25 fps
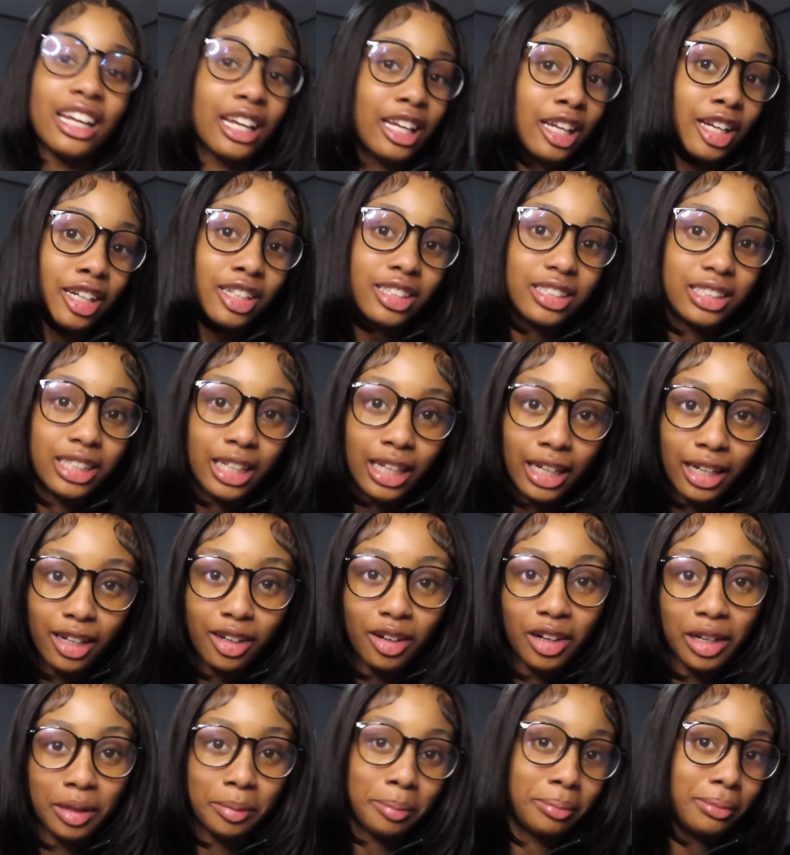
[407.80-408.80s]
Can y'all tell
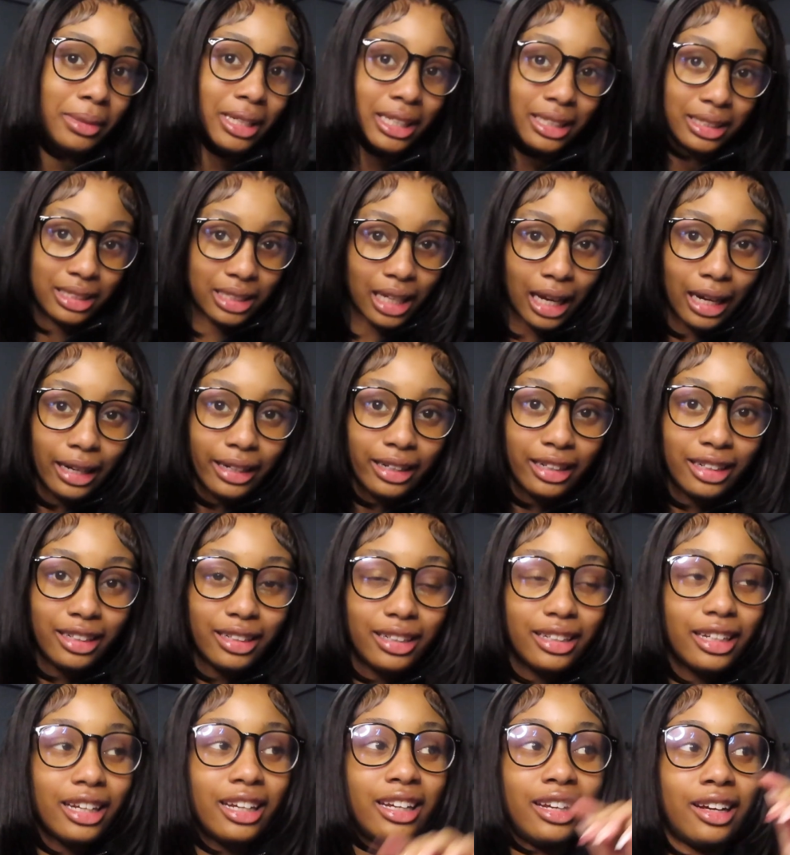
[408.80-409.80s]
I'm
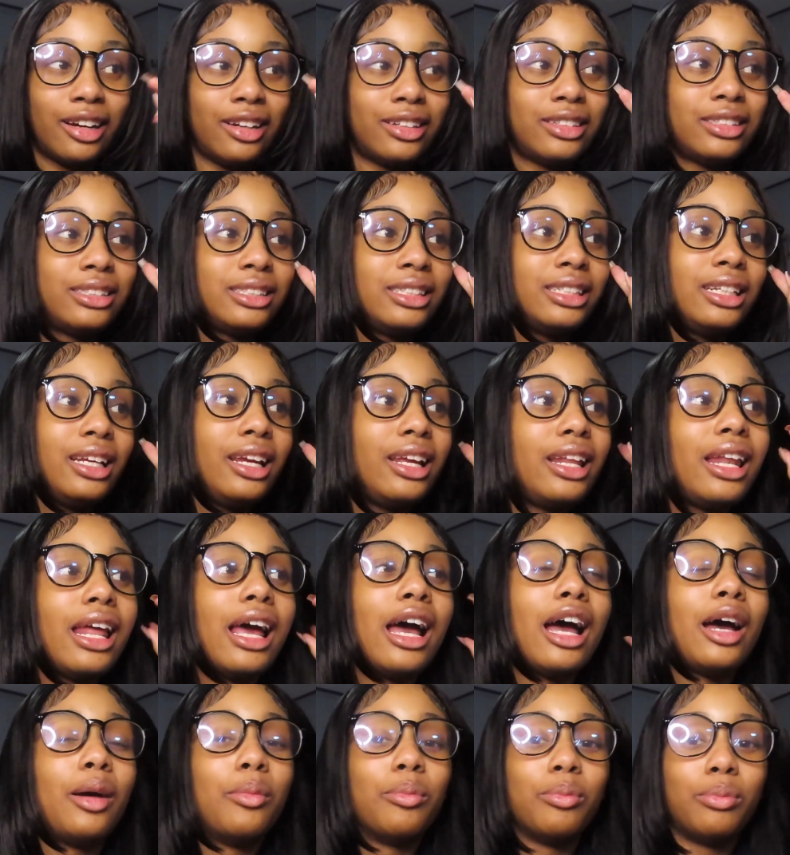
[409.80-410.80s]
excited? Can y'all see that
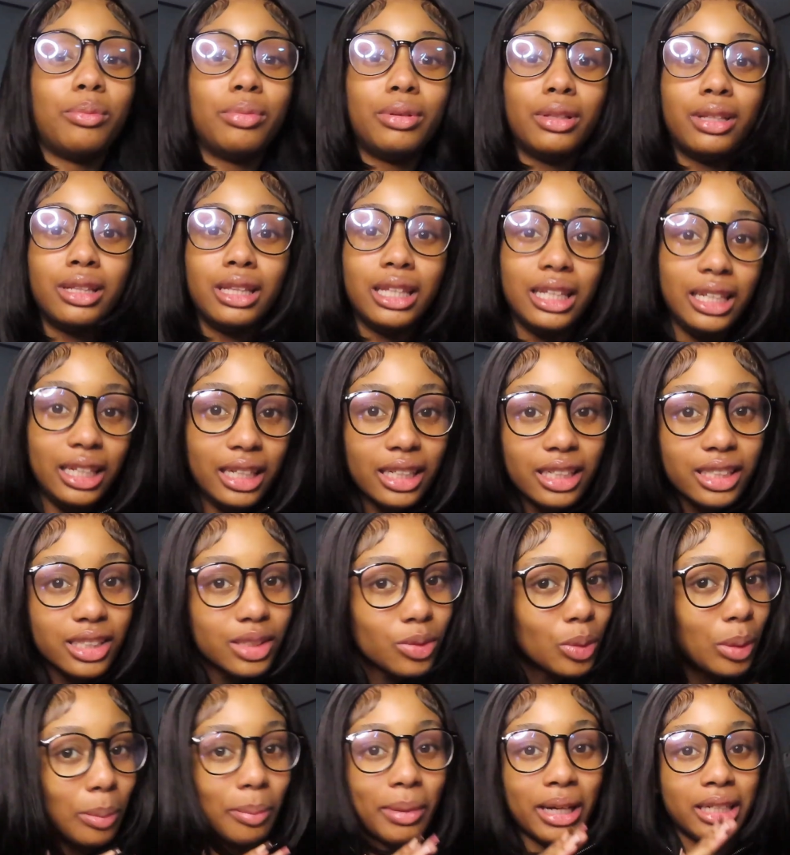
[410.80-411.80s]
I'm
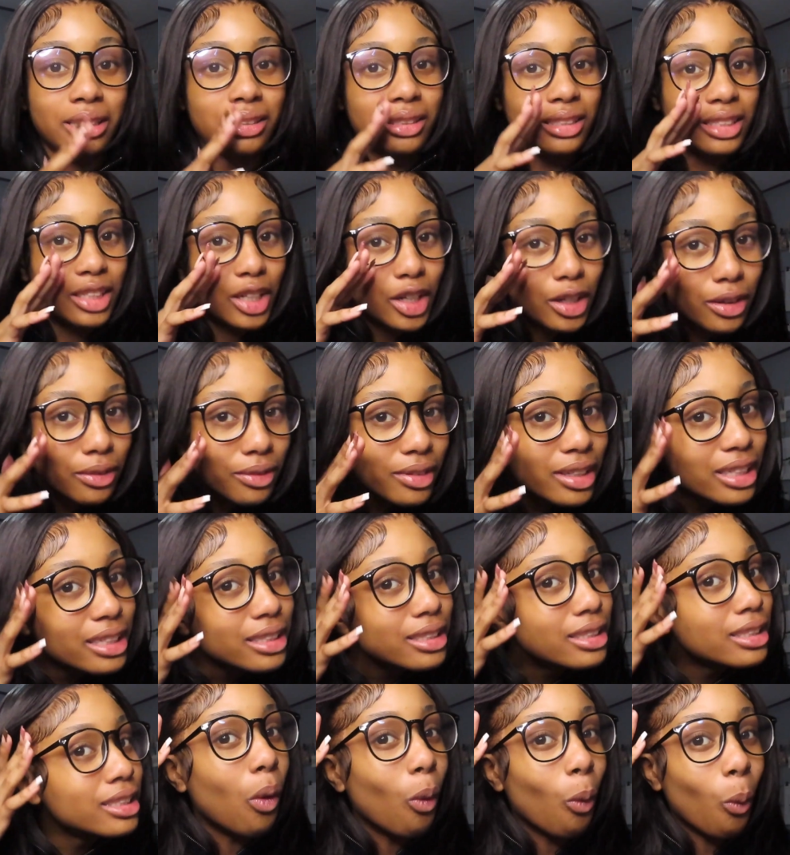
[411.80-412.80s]
pleased with my
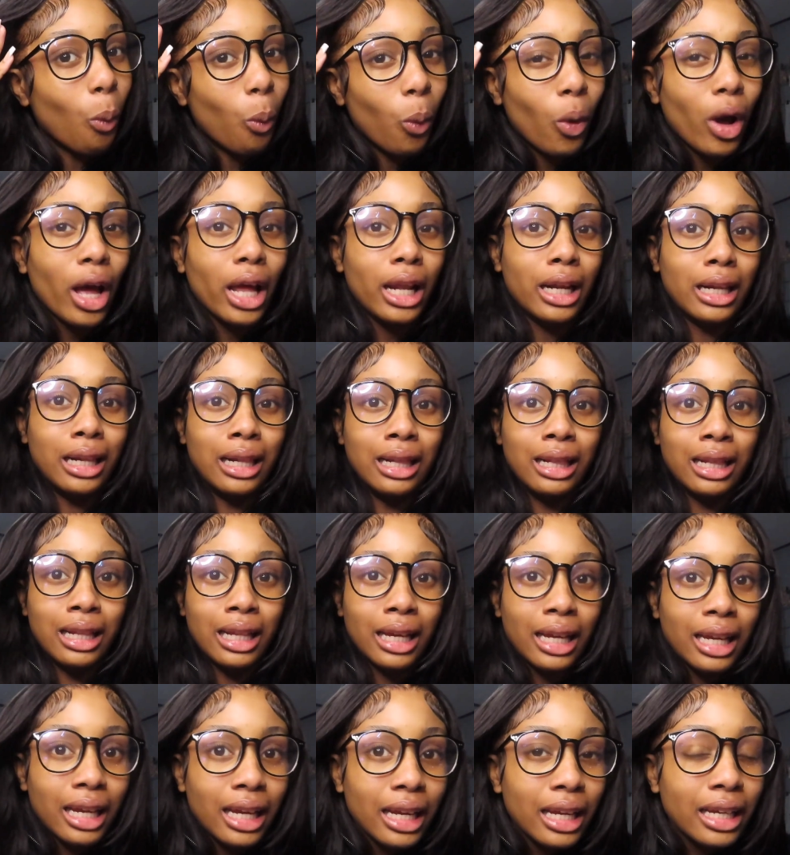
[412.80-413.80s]
service? What
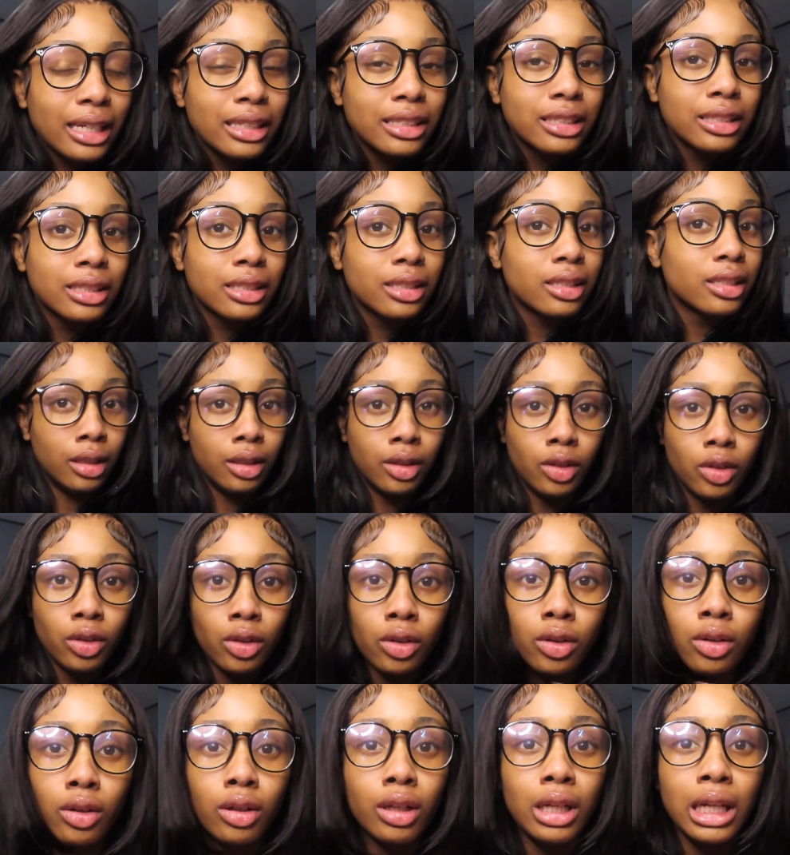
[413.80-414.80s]
lace?
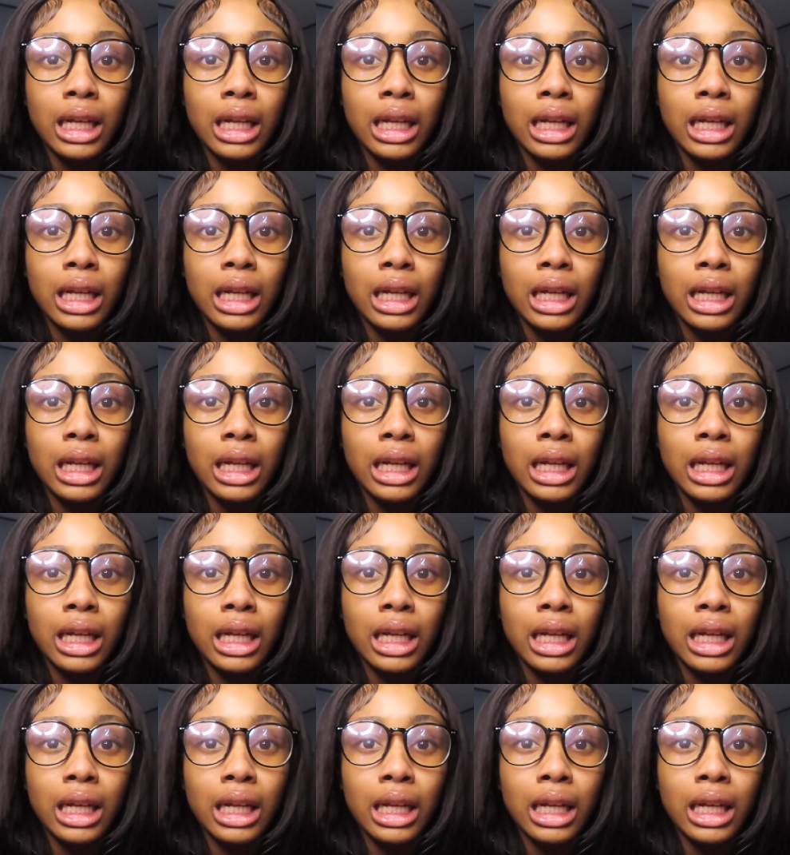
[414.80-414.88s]
No